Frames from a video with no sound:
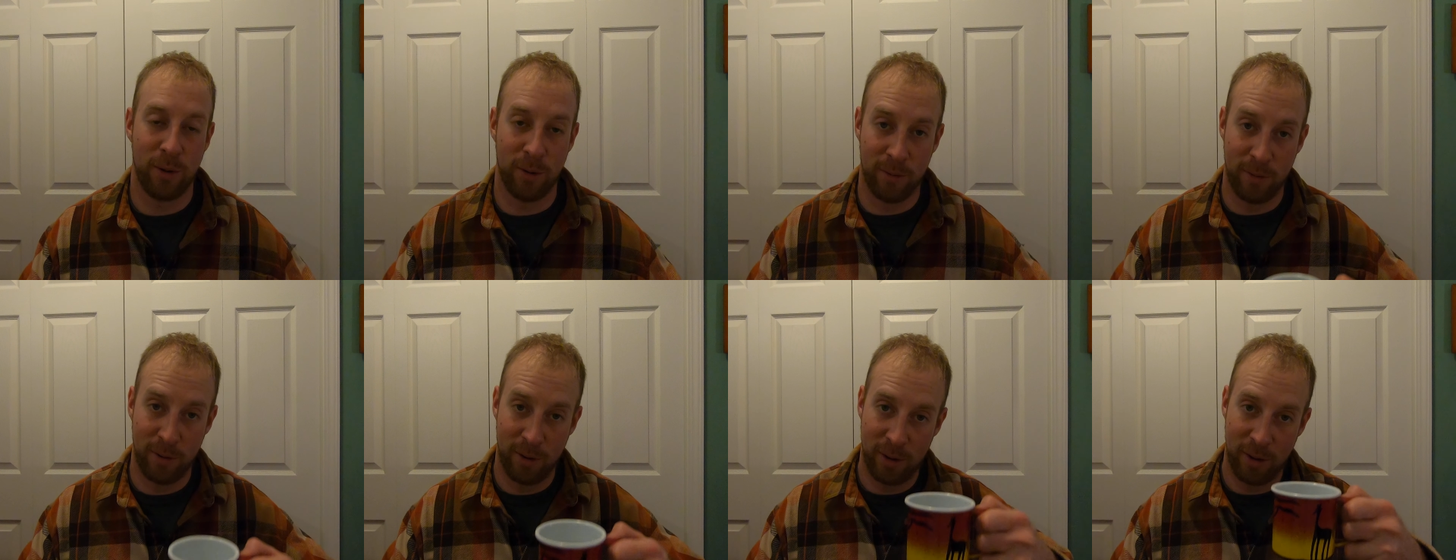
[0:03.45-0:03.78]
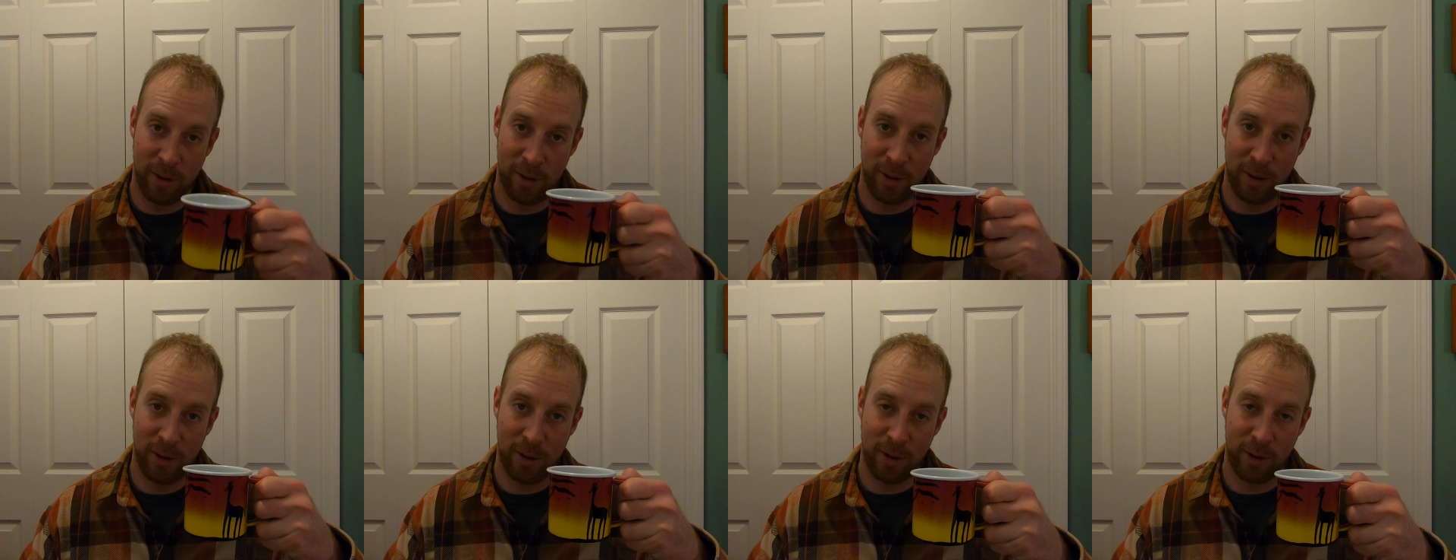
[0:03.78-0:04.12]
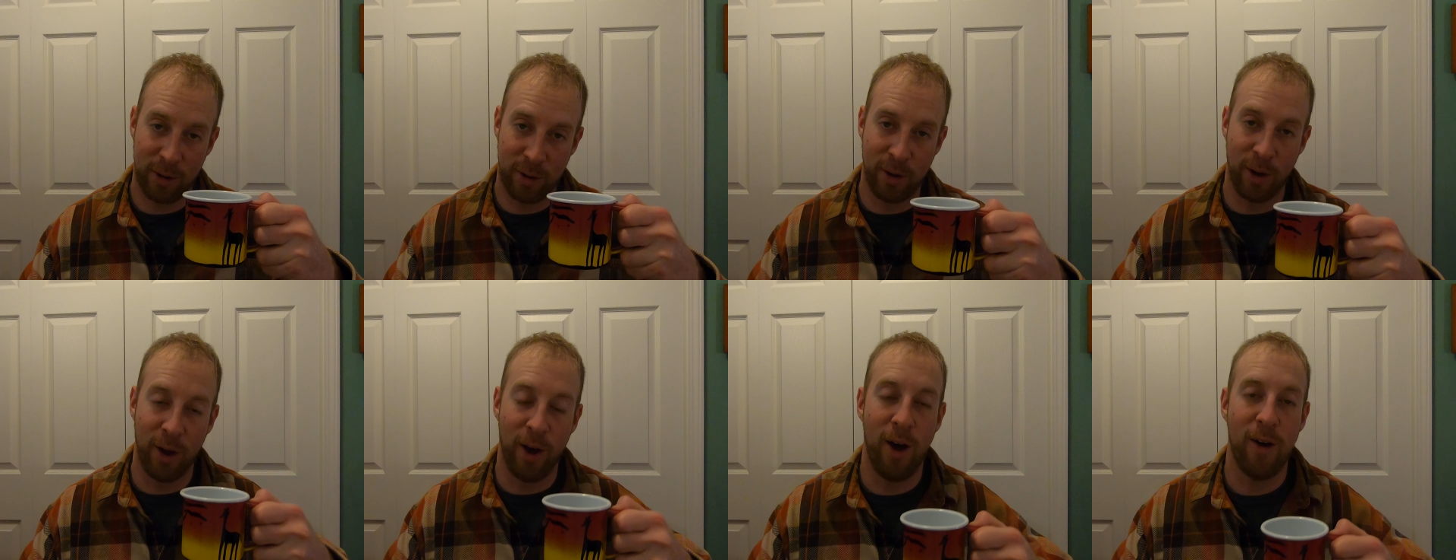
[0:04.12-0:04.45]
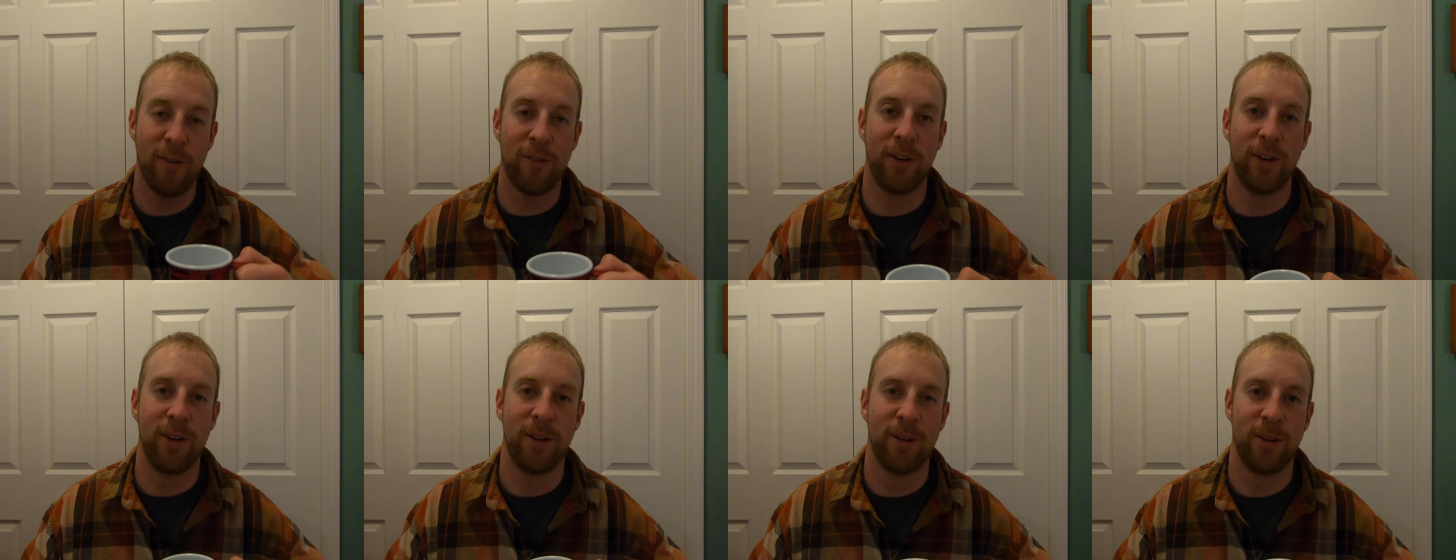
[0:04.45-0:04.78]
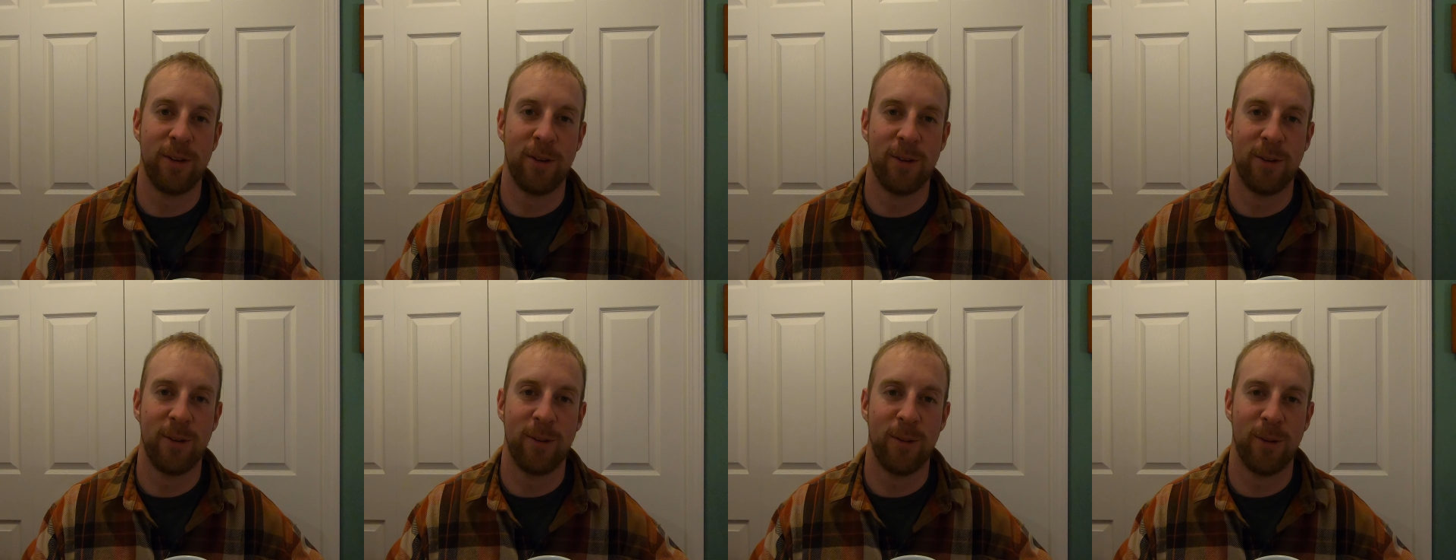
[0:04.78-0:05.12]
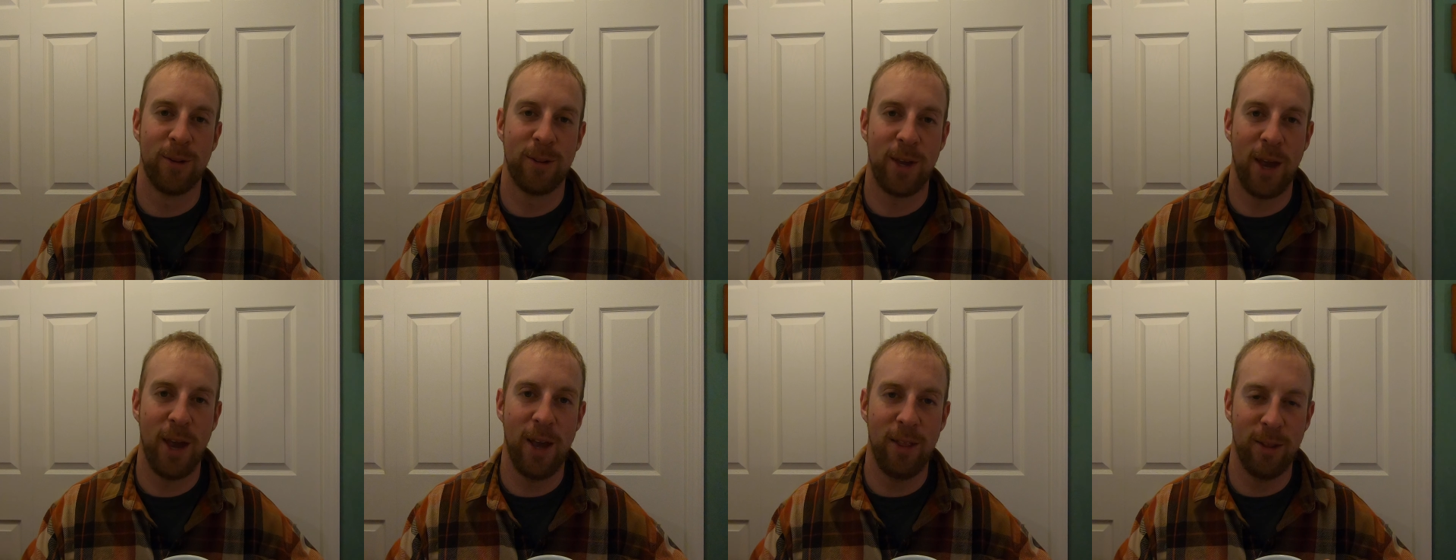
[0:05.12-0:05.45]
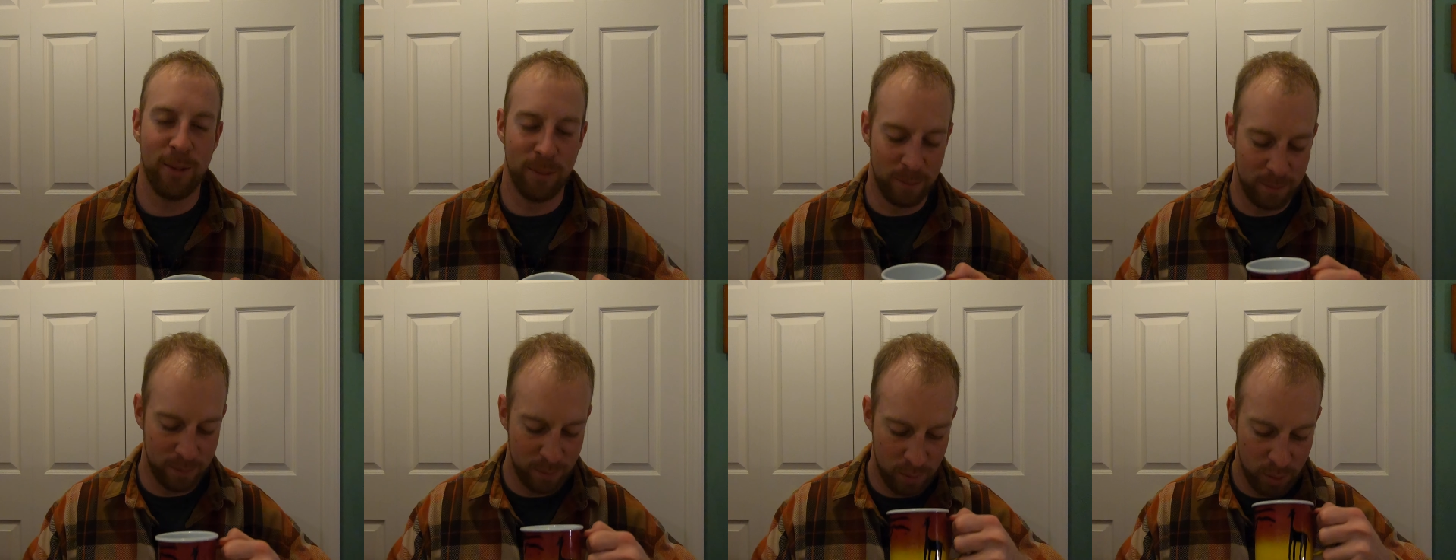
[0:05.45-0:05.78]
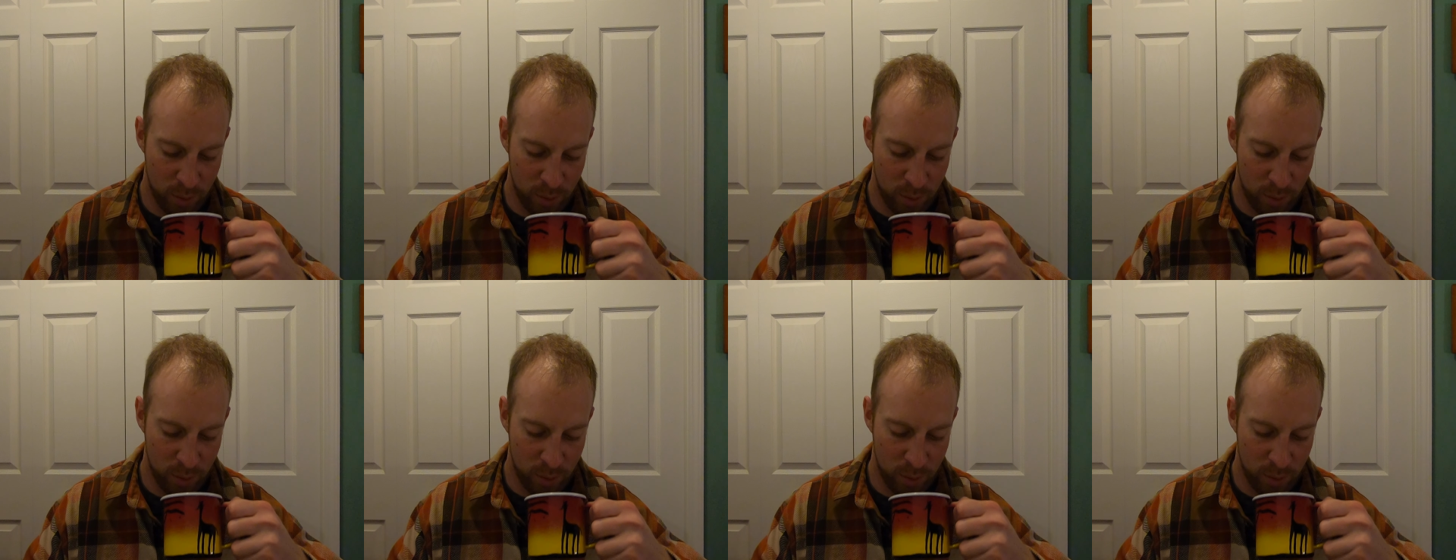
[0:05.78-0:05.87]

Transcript: of Coffee with Caleb.